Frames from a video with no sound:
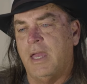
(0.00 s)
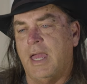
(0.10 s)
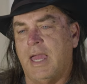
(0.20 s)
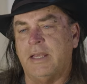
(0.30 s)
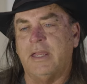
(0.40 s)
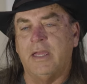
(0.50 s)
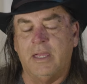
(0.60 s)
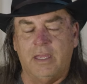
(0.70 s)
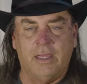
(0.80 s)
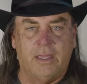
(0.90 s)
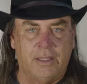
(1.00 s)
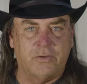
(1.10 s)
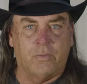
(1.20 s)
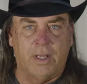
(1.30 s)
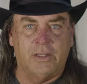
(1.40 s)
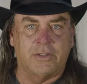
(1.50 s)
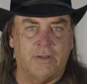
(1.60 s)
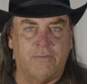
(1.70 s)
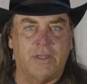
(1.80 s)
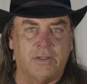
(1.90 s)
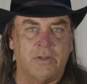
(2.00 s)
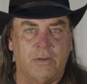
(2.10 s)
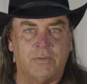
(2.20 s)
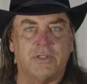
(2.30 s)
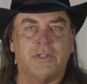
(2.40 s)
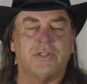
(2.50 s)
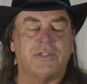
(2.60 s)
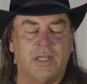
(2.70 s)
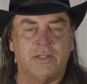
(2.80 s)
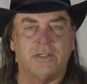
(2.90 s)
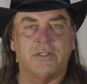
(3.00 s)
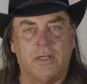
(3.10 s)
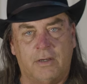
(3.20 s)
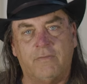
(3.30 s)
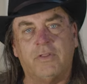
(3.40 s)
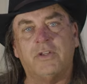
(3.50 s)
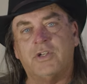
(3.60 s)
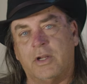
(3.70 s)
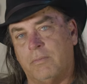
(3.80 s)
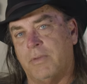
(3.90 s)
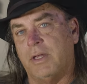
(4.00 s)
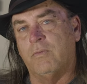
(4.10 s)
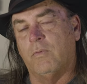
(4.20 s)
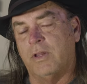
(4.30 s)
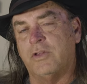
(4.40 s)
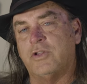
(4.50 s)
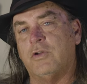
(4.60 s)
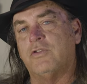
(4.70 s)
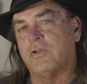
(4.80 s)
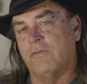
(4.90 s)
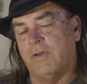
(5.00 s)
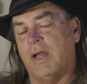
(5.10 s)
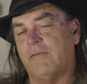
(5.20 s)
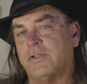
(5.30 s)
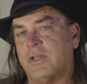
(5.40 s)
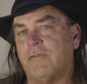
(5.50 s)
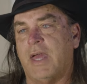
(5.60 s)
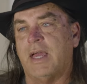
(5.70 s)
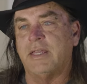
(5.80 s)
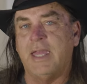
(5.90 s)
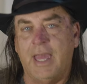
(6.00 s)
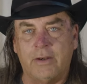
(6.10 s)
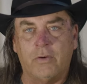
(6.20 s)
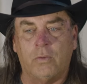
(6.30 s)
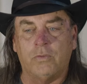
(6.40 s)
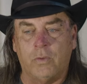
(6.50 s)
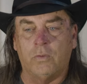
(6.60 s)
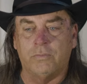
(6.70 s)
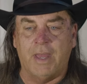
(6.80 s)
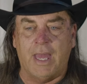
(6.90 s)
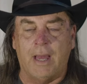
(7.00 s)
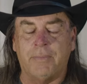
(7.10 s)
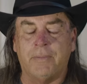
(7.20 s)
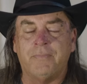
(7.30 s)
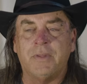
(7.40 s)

And his relative, he was a descendant of the gentleman, one of the two survivors of that. And he had an old, old map.